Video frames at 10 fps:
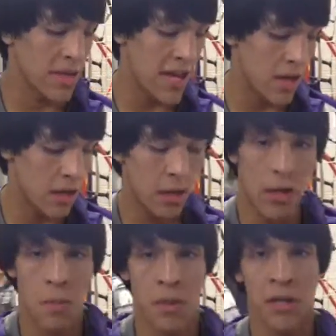Yeah.
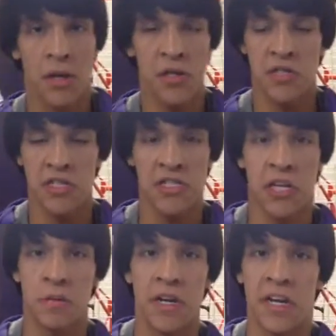My coach just
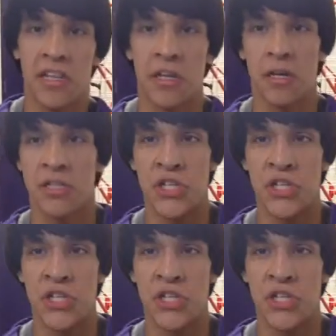taught me to get a